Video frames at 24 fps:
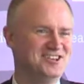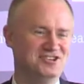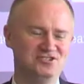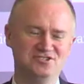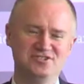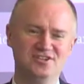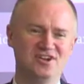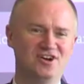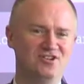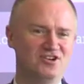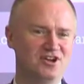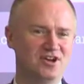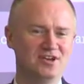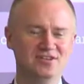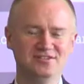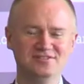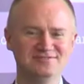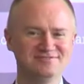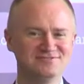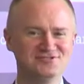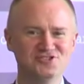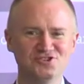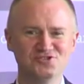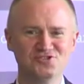It's all right.
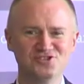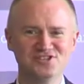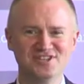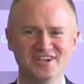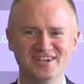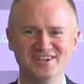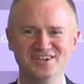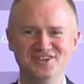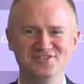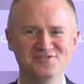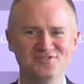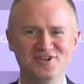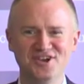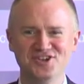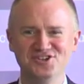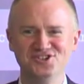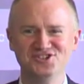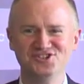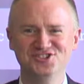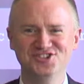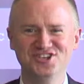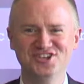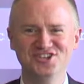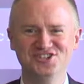No standing
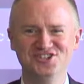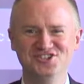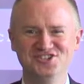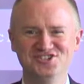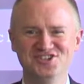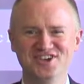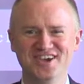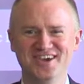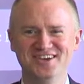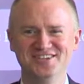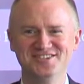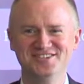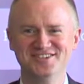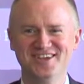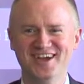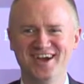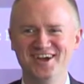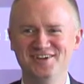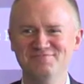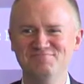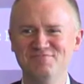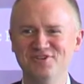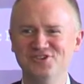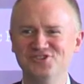ovation needed, yes.
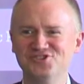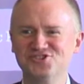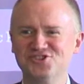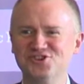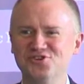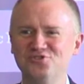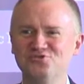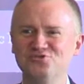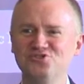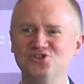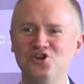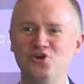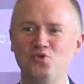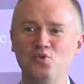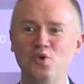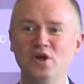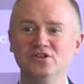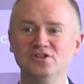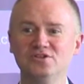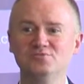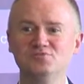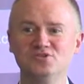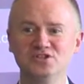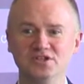
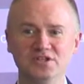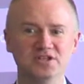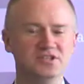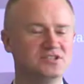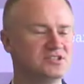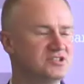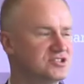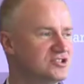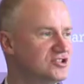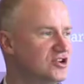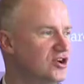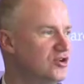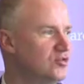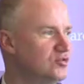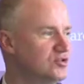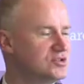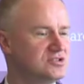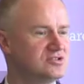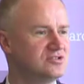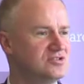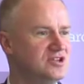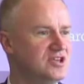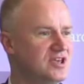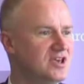Welcome to Leeds. It's always
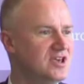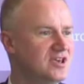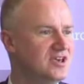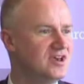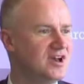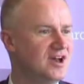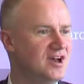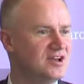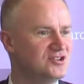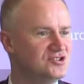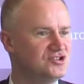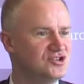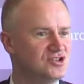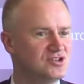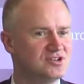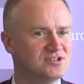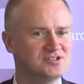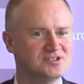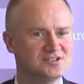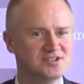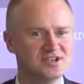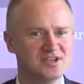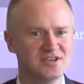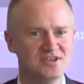sunny here, as you can
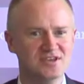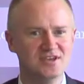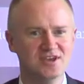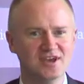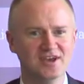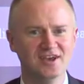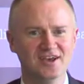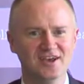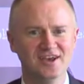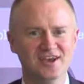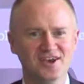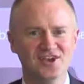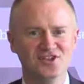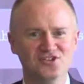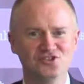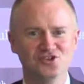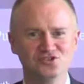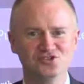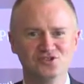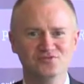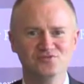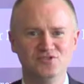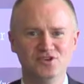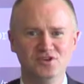see,
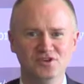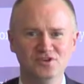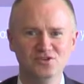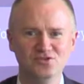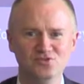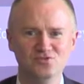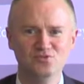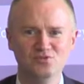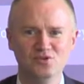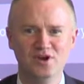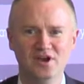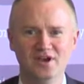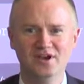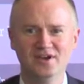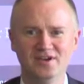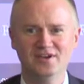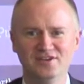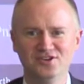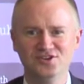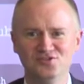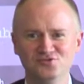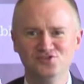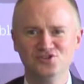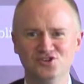those of you
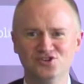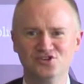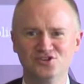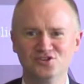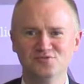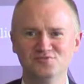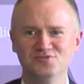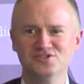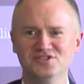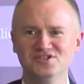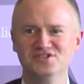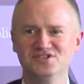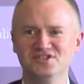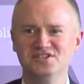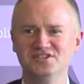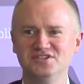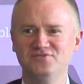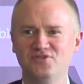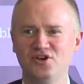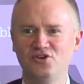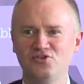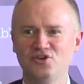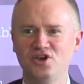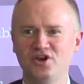who don't come to the
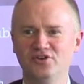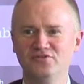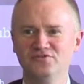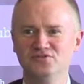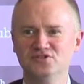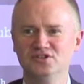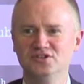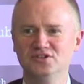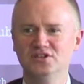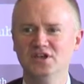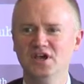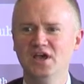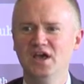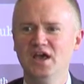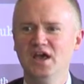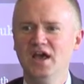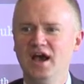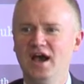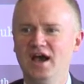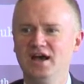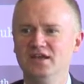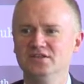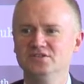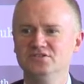city very often.
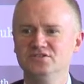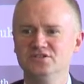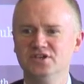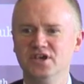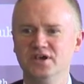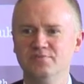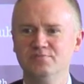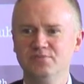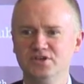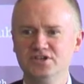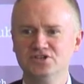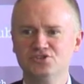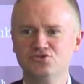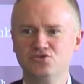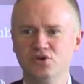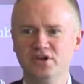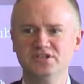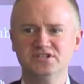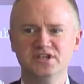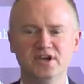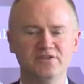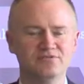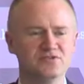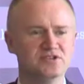And it's
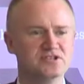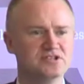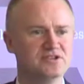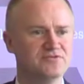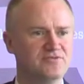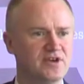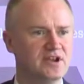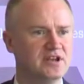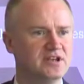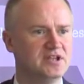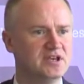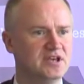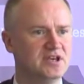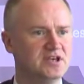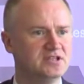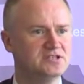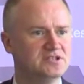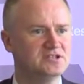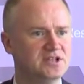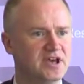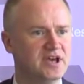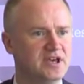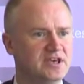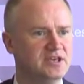great to have this event here
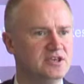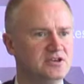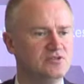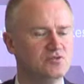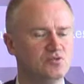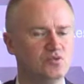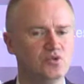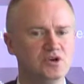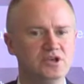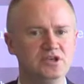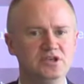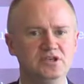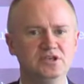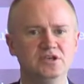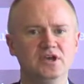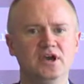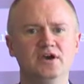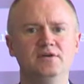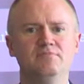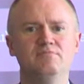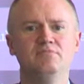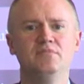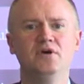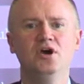today. We
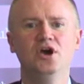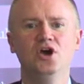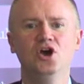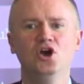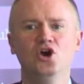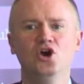were